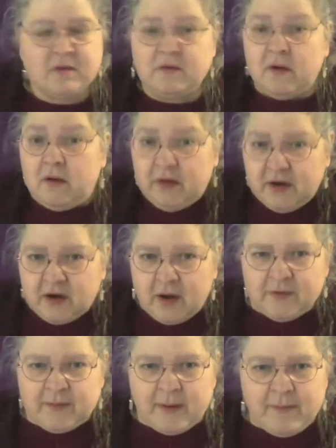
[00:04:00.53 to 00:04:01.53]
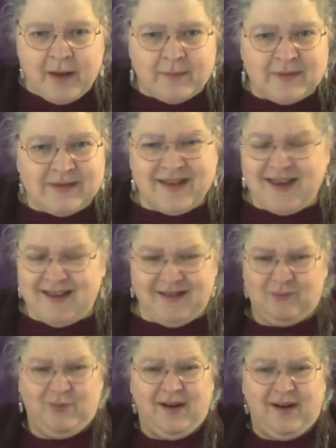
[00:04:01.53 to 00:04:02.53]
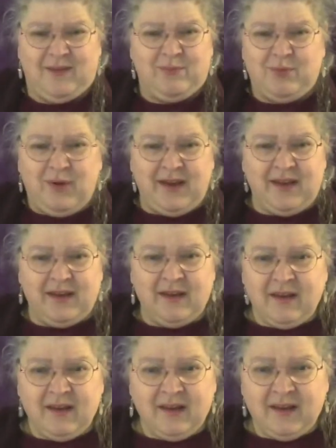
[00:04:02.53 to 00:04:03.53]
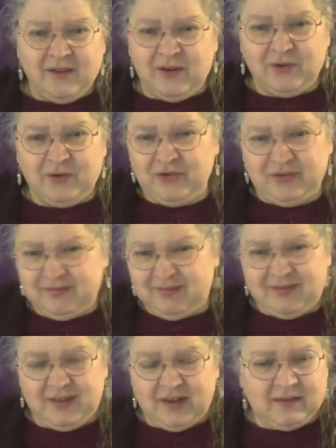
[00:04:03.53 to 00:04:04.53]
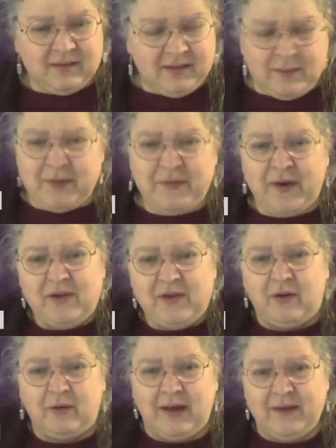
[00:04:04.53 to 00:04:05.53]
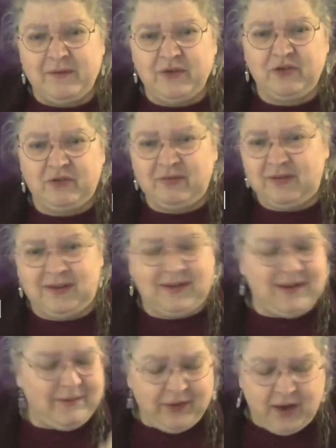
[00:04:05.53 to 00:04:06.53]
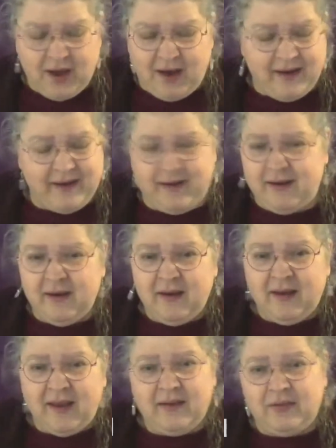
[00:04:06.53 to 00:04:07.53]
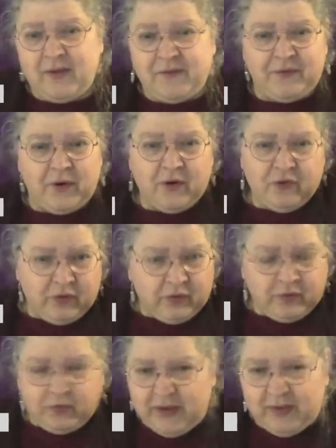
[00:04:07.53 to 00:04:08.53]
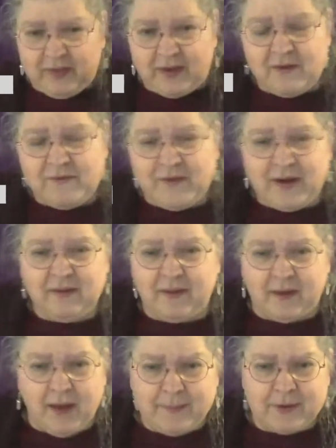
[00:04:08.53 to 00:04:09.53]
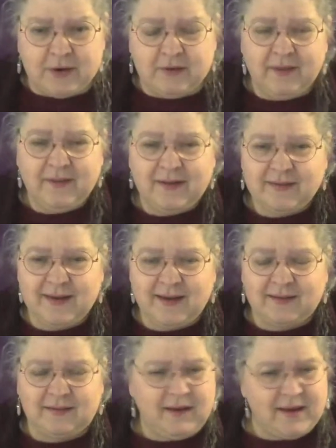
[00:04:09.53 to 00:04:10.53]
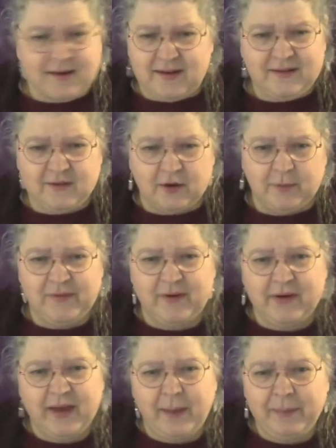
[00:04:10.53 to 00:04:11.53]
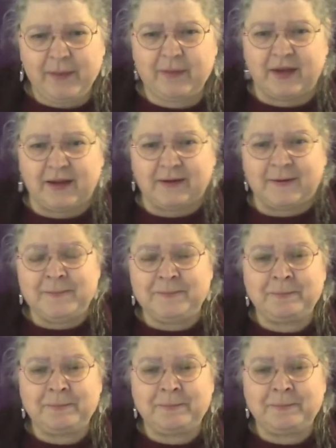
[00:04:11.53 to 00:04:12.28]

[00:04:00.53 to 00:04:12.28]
So here comes my mom and saying, why? Just simplify your own life and just give the guy the first thing that you find in the cupboard, and that's it. And he's going to be very happy with it